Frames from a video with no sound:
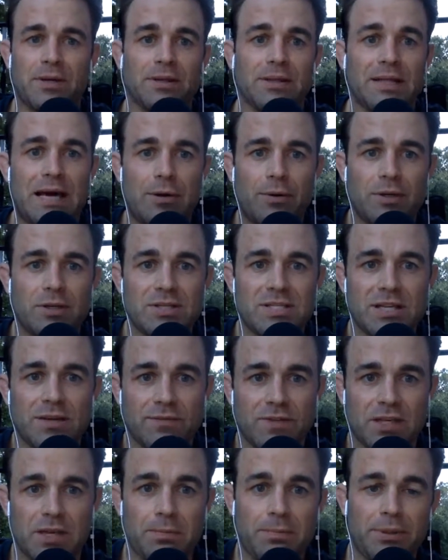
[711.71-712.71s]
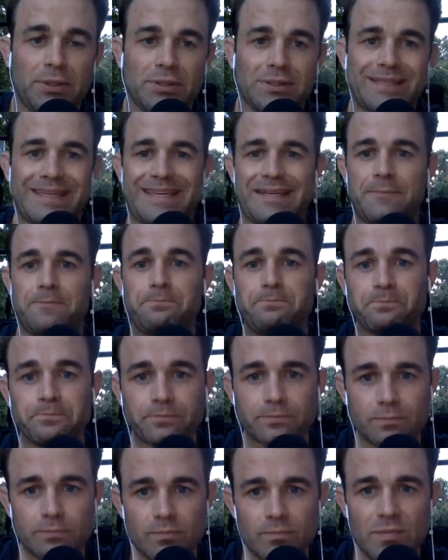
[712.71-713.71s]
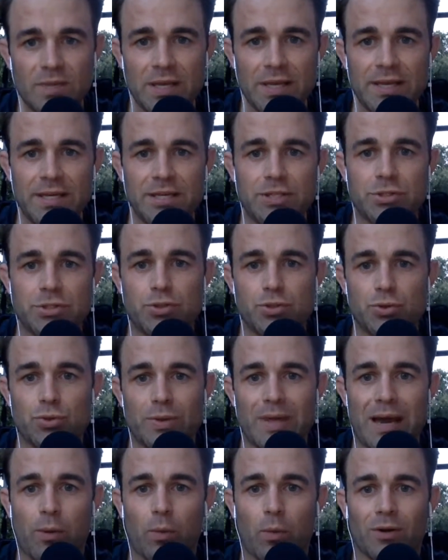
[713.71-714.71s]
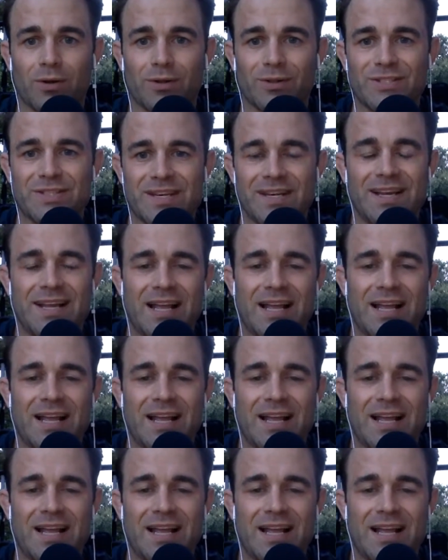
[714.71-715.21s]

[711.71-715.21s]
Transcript: allowing yourself to get pulled into that world.